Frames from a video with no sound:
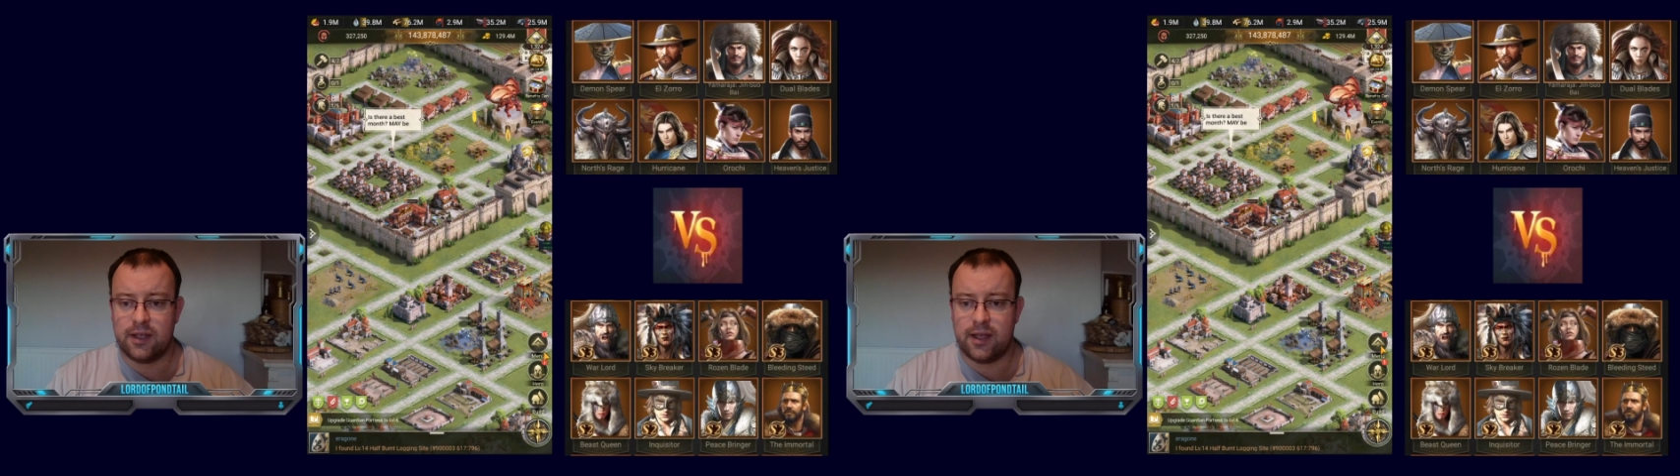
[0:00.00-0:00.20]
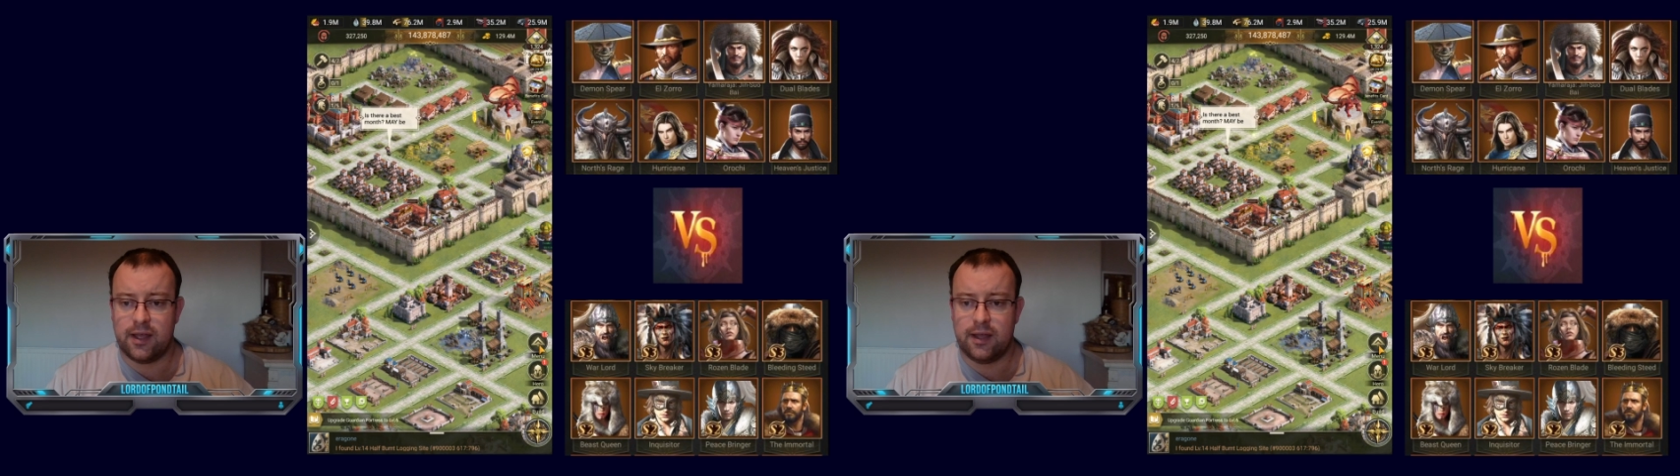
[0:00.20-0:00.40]

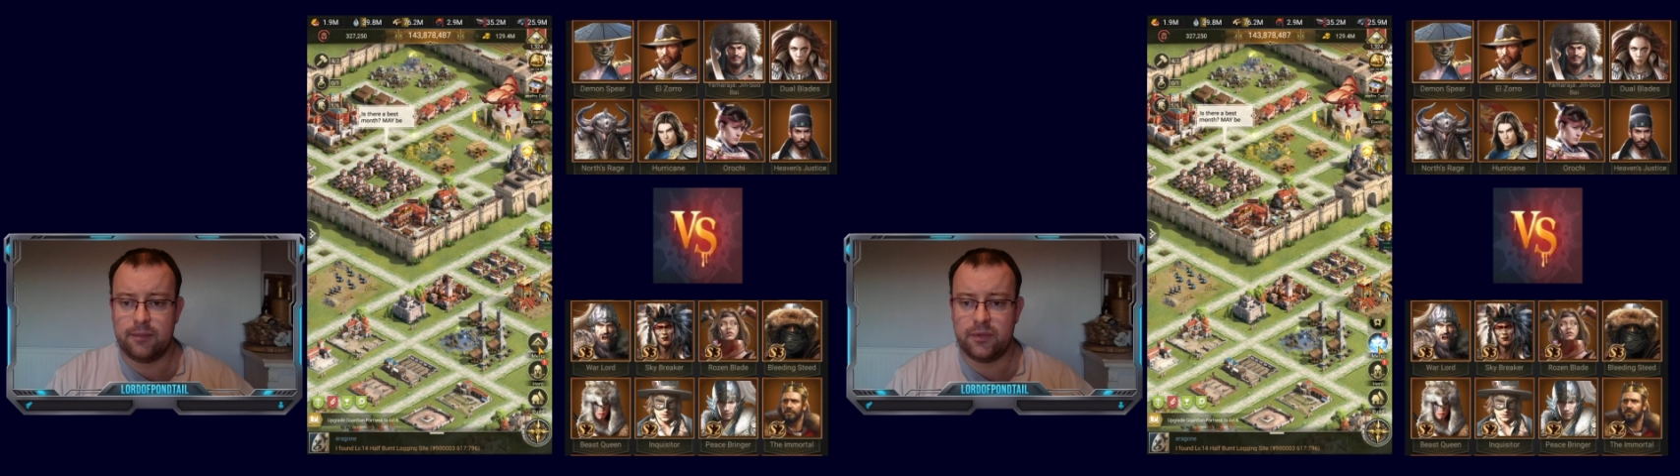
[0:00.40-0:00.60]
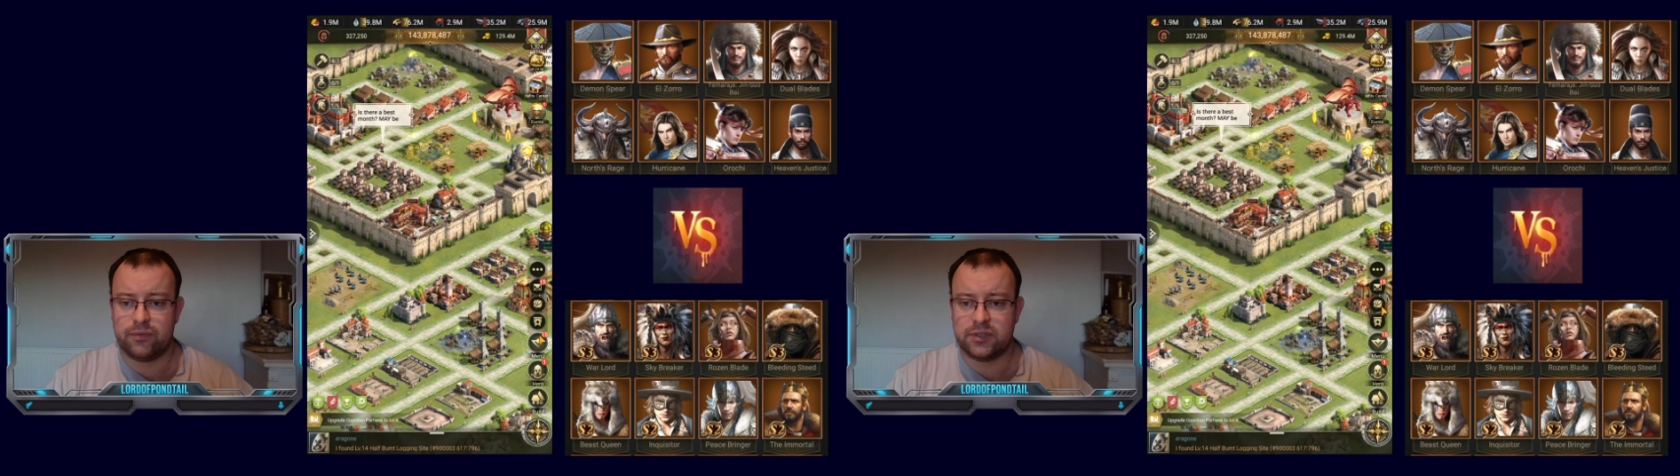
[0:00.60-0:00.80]

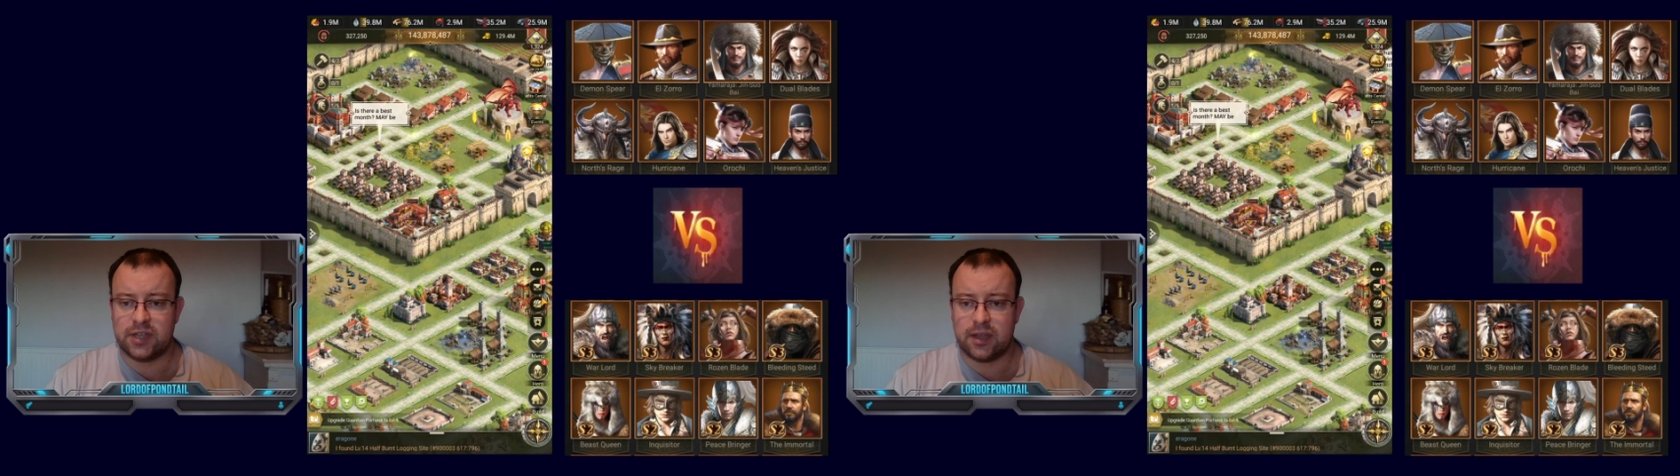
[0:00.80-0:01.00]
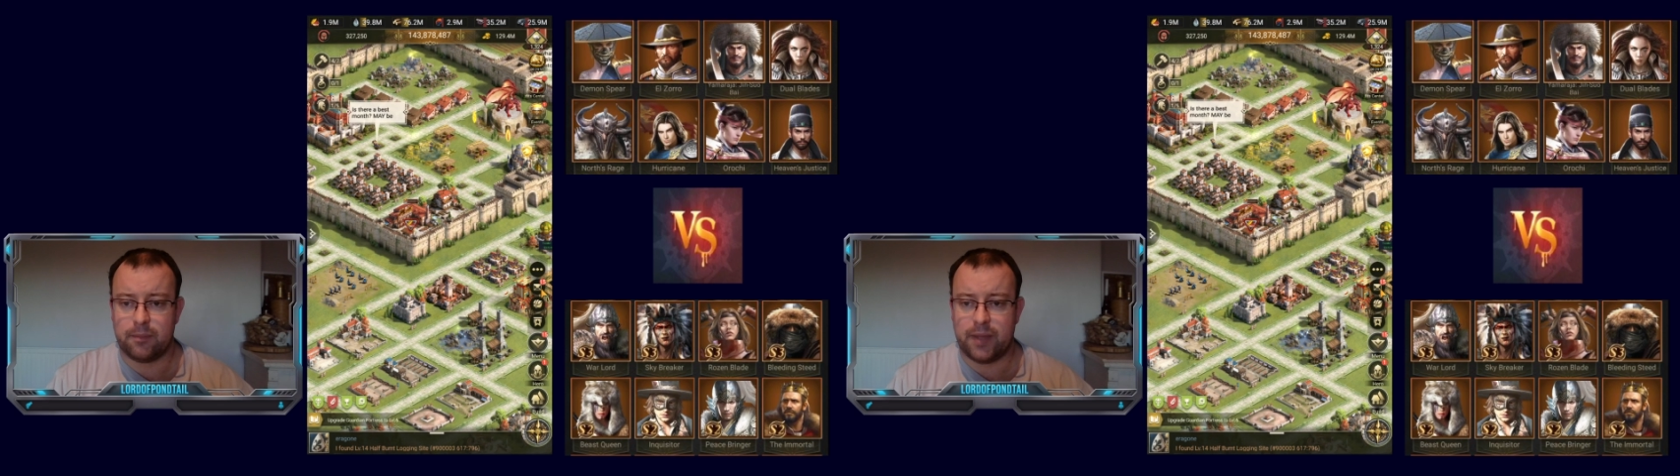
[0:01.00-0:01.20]
if we
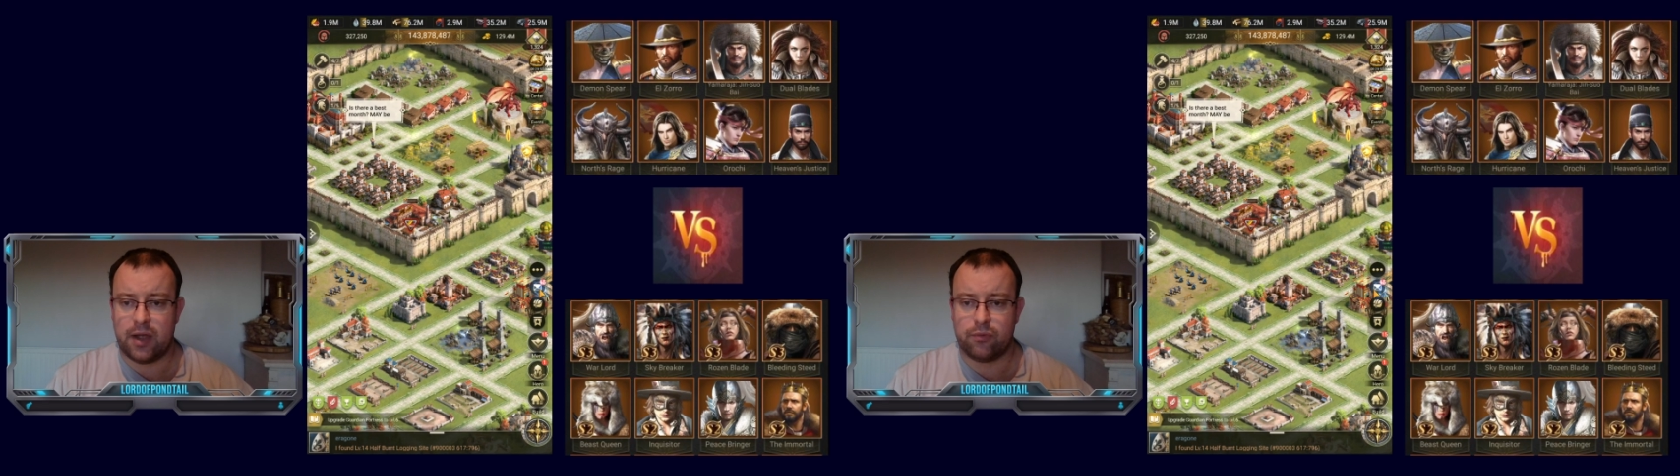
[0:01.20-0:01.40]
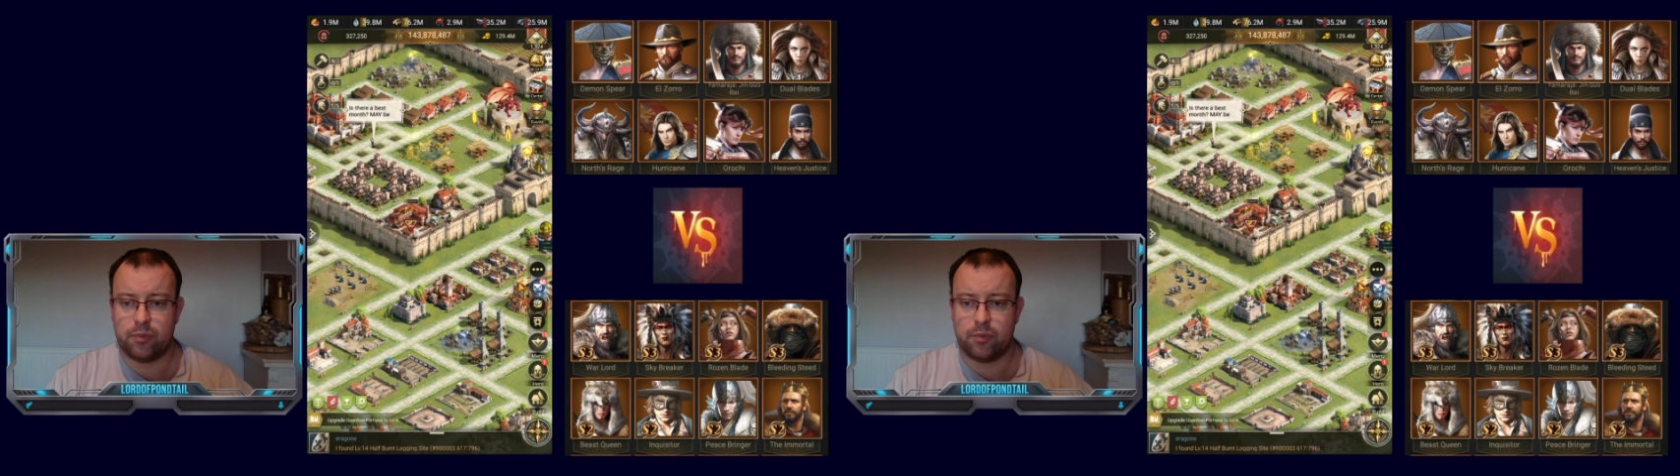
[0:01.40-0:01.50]
take a battle